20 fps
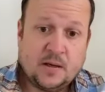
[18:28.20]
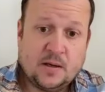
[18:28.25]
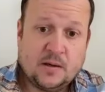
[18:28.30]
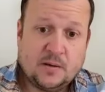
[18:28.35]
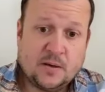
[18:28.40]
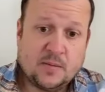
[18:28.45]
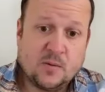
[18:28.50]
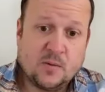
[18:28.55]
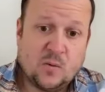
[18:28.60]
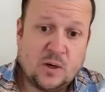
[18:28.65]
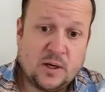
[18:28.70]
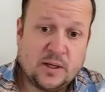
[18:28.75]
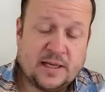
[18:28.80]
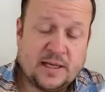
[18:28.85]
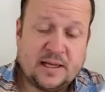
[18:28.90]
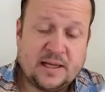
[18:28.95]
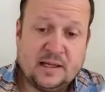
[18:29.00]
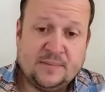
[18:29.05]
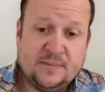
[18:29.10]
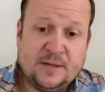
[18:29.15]
Number one, that
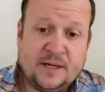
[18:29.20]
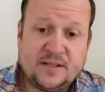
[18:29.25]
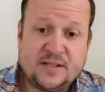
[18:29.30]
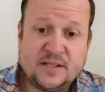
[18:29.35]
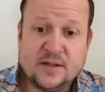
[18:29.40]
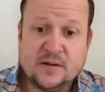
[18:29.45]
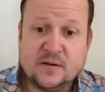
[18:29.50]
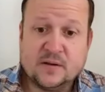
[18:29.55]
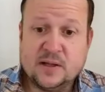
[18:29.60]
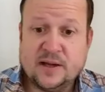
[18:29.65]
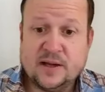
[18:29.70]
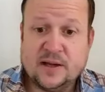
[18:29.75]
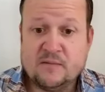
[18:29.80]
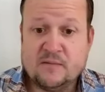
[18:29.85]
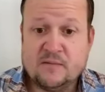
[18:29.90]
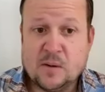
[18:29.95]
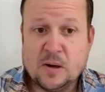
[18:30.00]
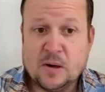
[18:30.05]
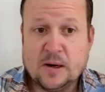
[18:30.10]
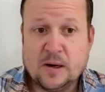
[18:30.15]
eliminates another layer of
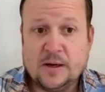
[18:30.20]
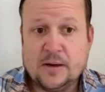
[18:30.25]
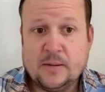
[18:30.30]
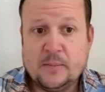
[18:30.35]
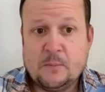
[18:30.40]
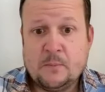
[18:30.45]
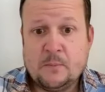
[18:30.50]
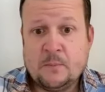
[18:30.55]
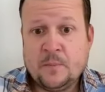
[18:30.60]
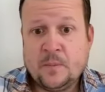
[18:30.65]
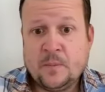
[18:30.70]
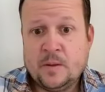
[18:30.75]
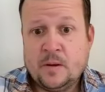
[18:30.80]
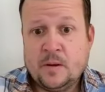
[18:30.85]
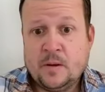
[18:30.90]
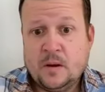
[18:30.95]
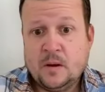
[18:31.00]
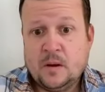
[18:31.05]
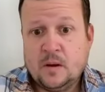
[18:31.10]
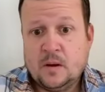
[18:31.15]
markup.
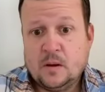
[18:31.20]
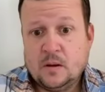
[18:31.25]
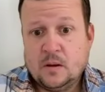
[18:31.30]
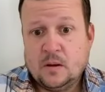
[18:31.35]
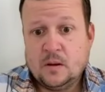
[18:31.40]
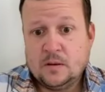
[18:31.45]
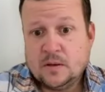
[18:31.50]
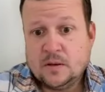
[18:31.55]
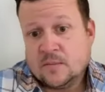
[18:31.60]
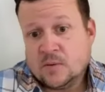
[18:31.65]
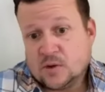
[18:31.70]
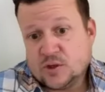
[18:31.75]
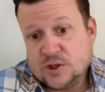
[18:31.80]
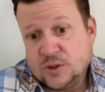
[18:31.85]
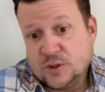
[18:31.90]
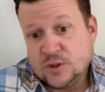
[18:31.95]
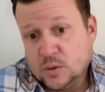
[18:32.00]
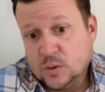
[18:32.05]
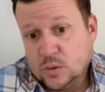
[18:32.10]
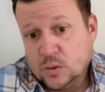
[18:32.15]
Number
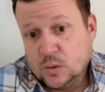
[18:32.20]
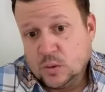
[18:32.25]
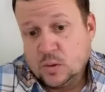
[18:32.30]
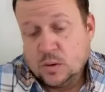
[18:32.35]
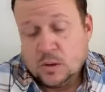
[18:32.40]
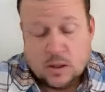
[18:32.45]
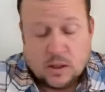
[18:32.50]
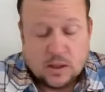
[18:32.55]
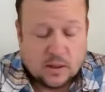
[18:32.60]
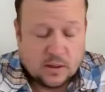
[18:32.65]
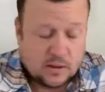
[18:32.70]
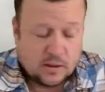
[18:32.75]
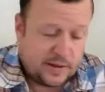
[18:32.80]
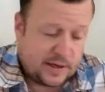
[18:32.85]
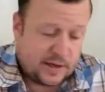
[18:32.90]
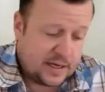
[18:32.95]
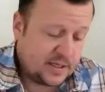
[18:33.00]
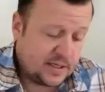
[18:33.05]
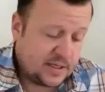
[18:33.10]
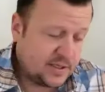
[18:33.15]
two,
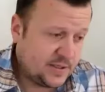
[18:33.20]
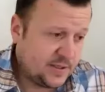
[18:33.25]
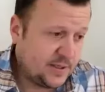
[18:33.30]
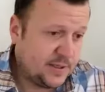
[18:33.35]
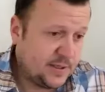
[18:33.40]
that